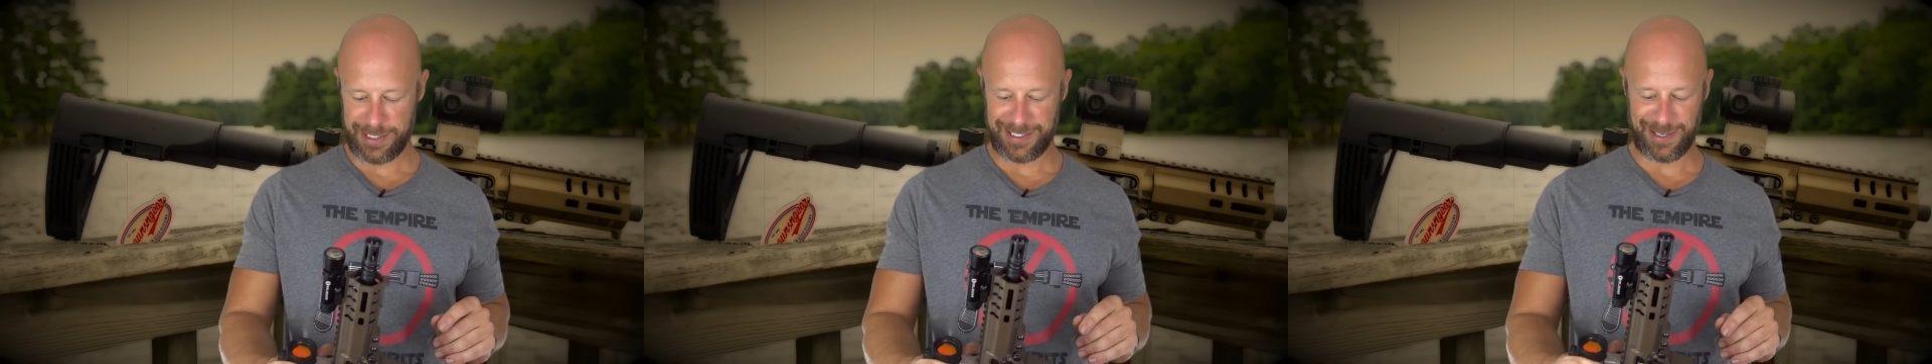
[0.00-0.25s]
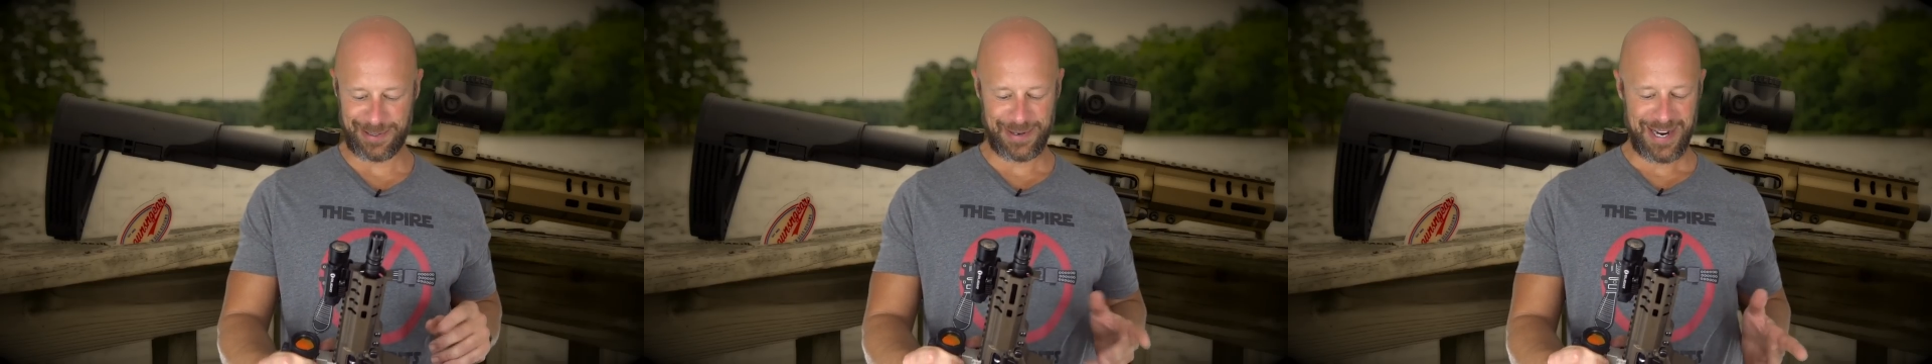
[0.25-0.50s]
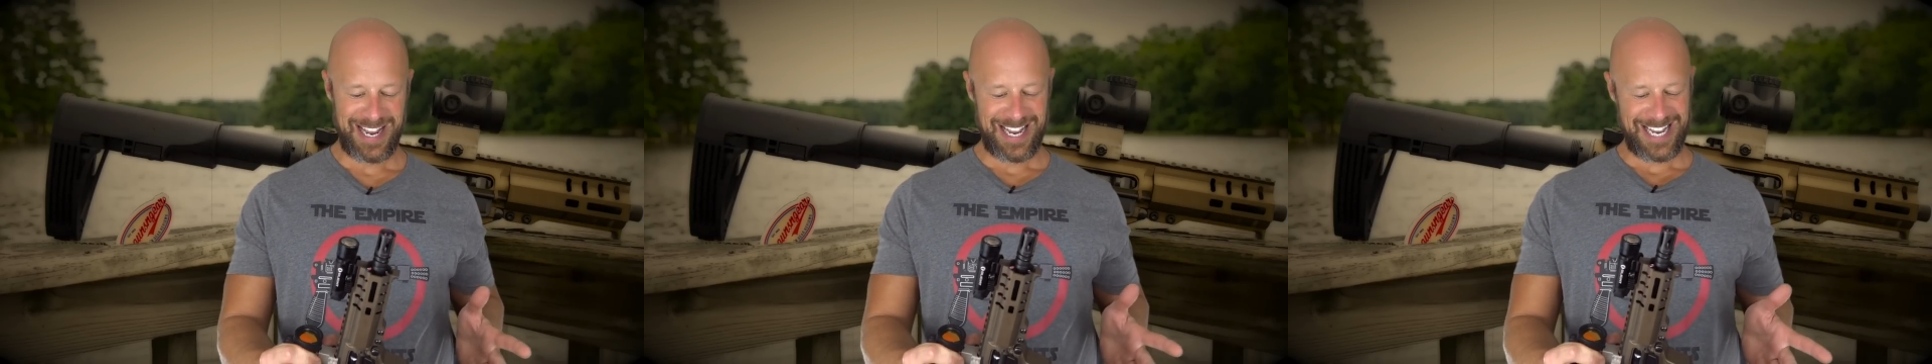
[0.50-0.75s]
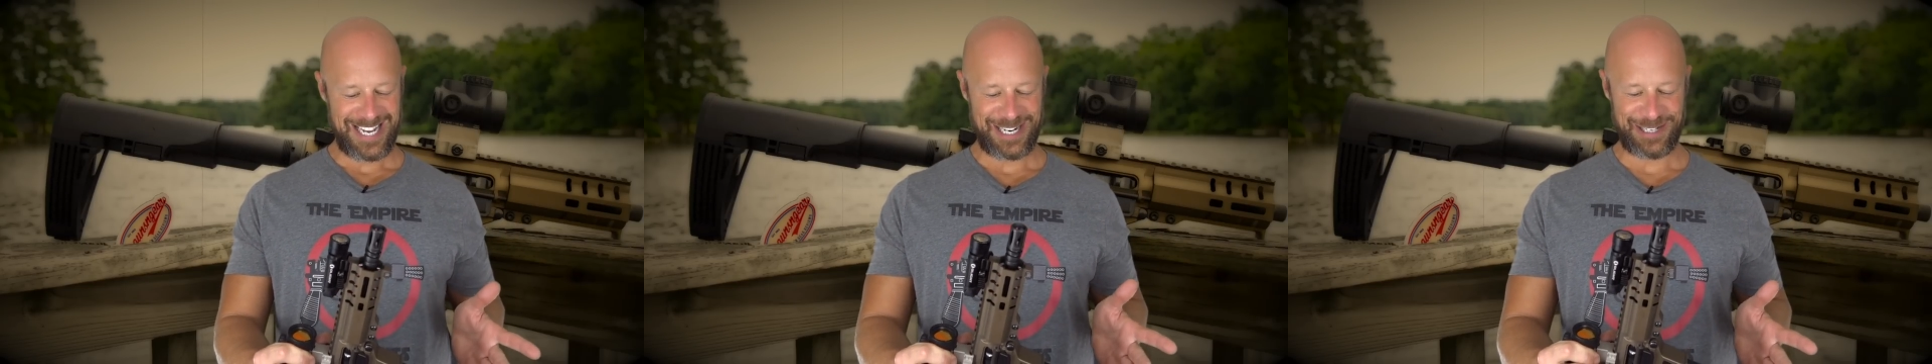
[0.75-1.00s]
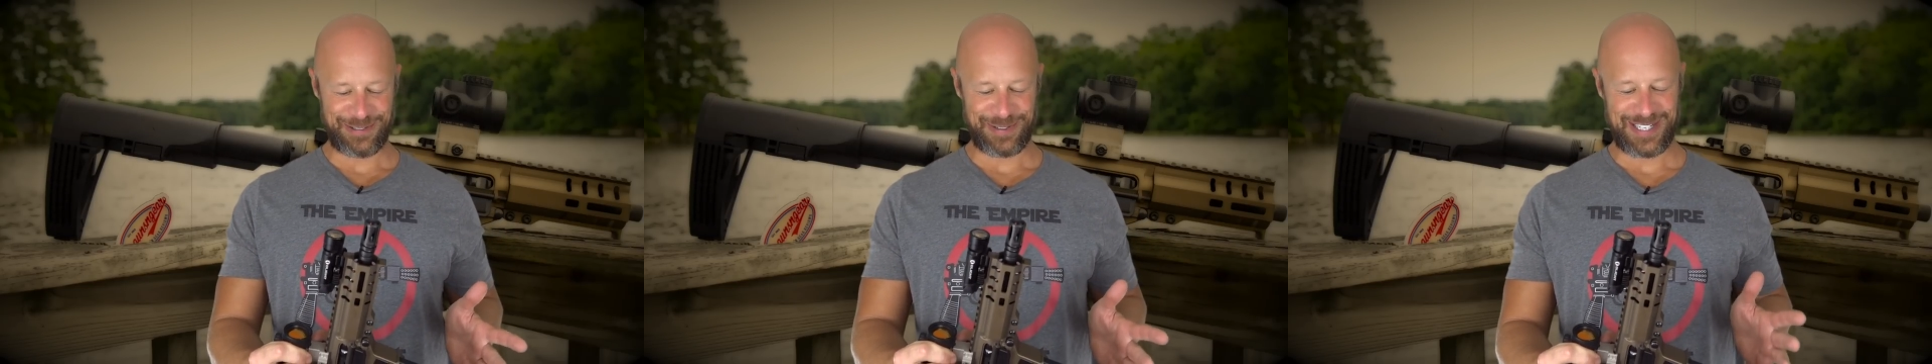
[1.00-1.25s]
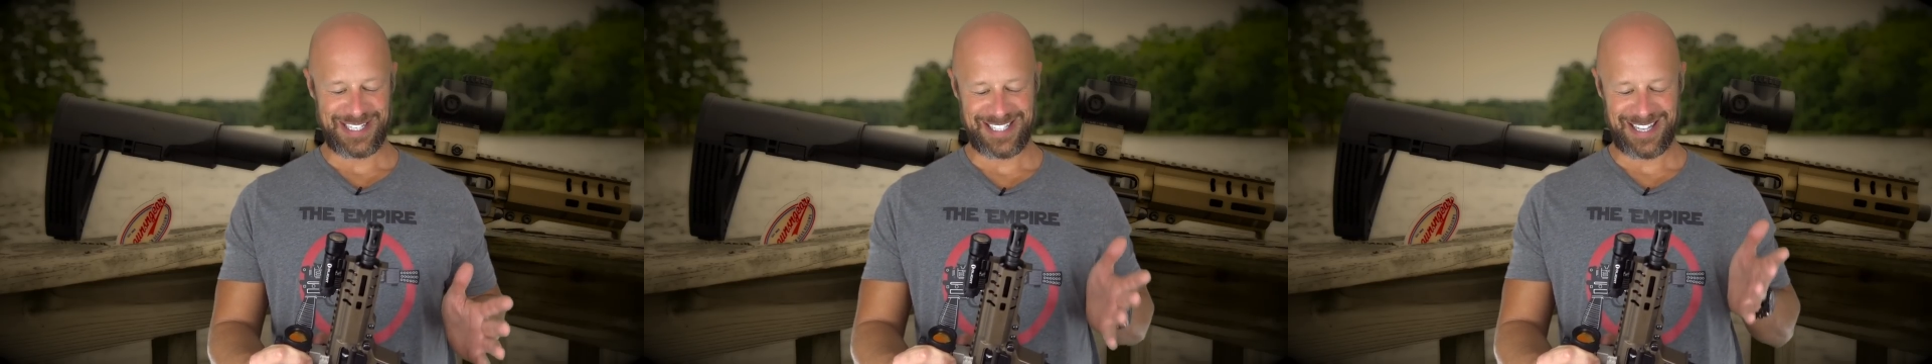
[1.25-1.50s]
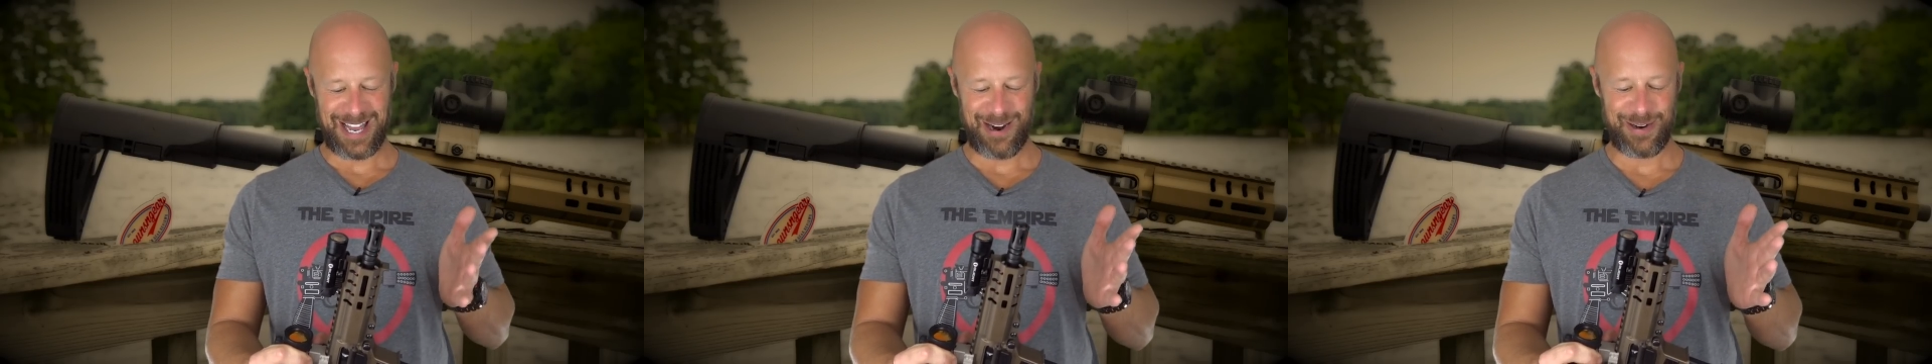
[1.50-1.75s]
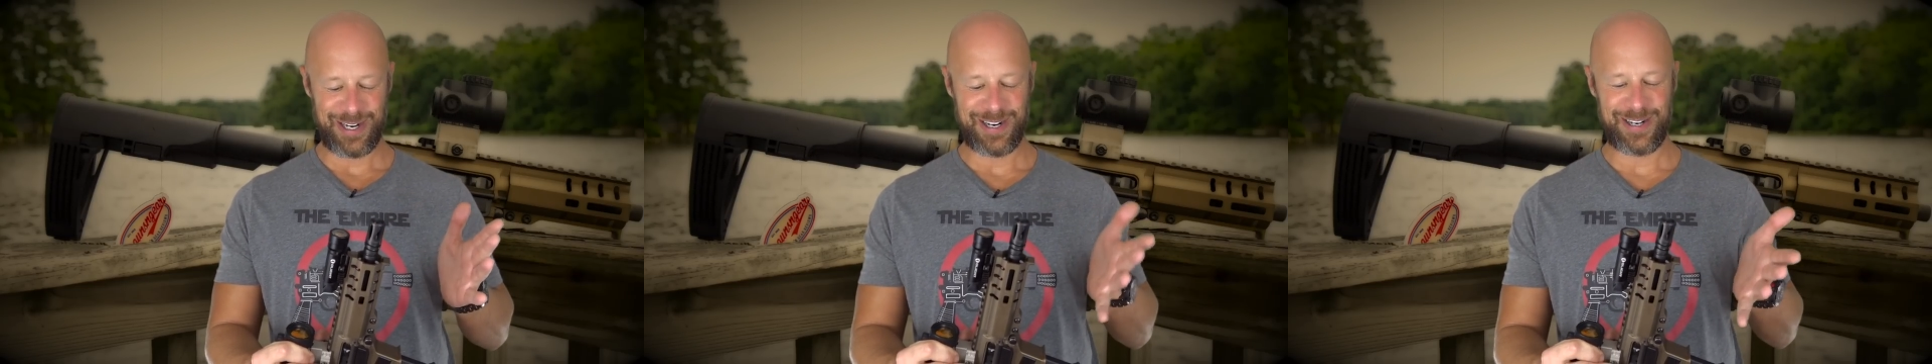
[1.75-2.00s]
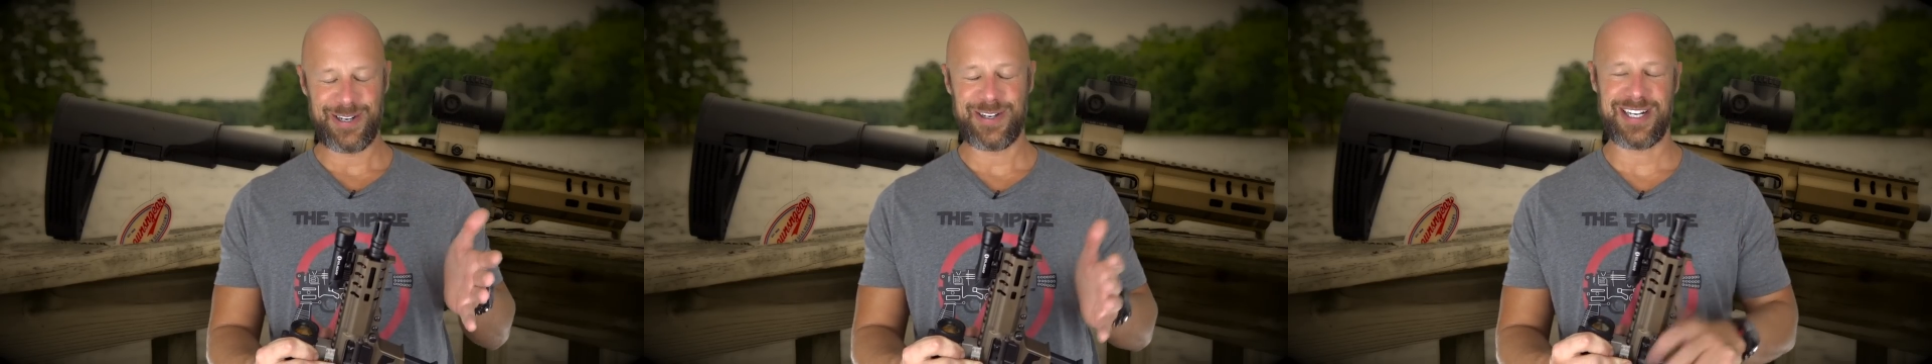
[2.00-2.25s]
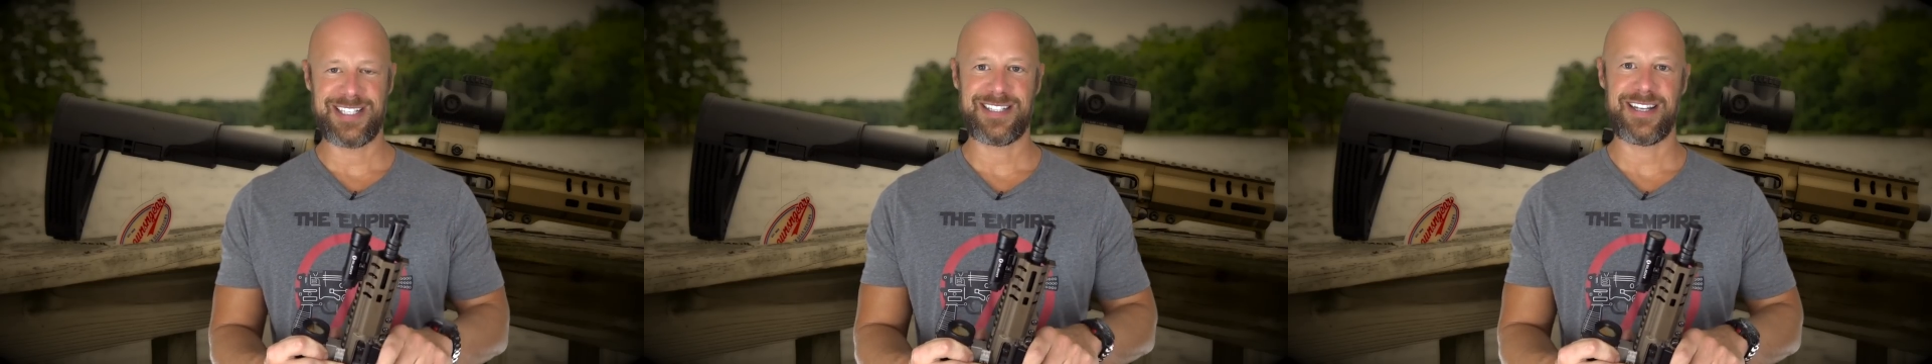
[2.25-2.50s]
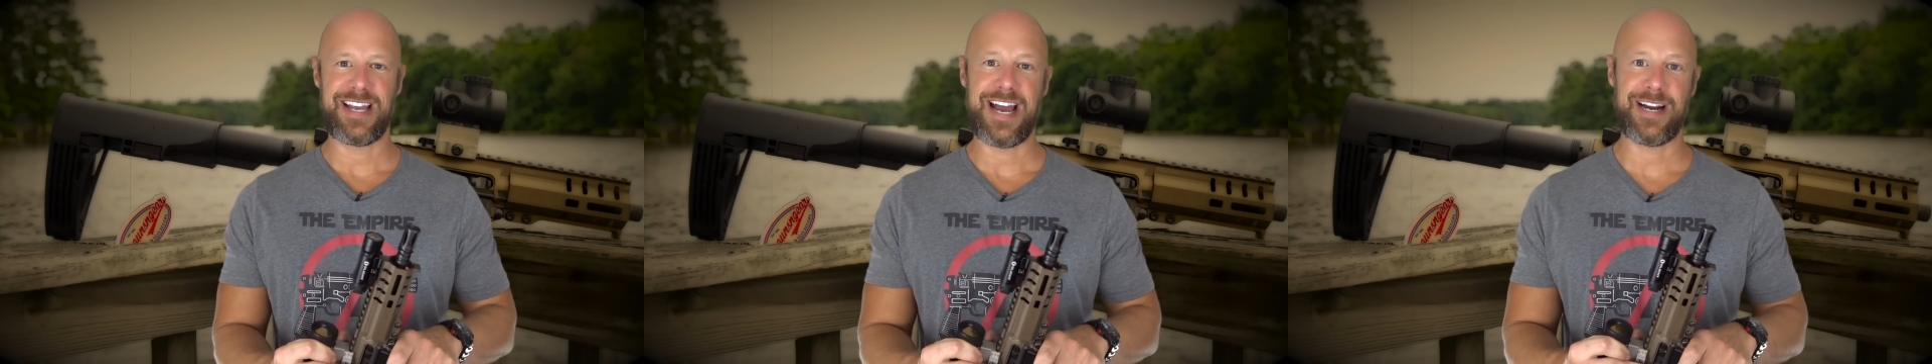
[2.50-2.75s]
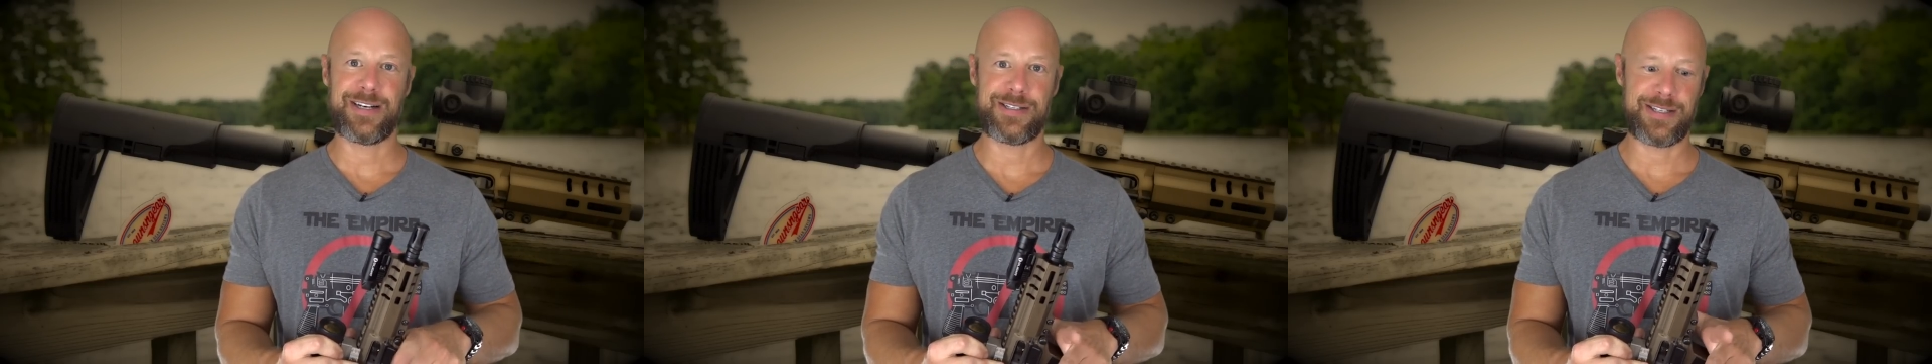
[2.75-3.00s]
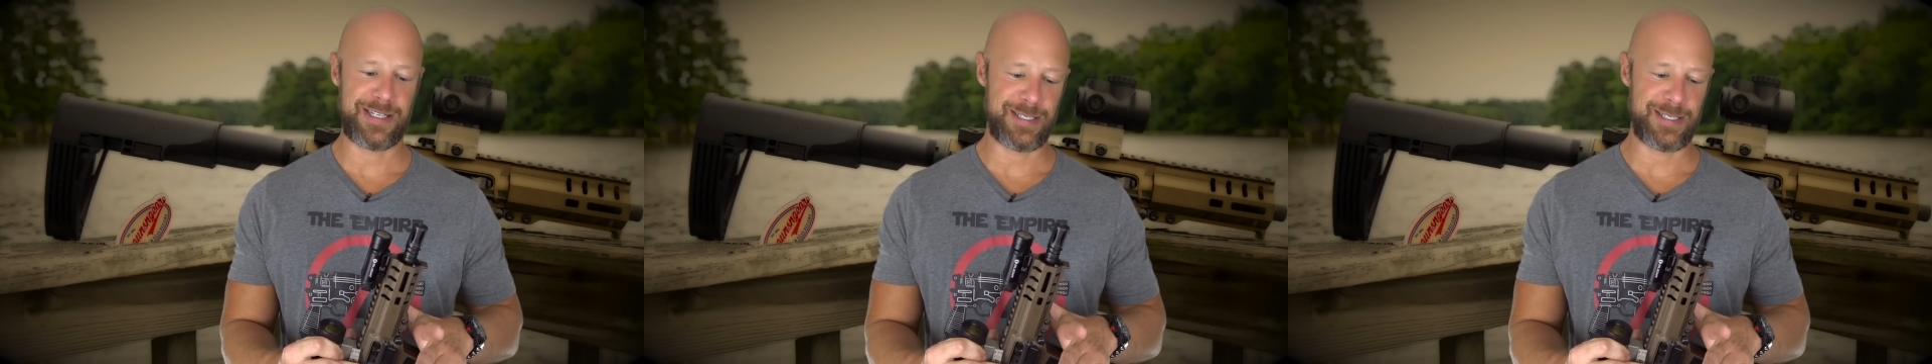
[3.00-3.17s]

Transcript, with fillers: So, it is what it is in that regard. You guys saw the accuracy.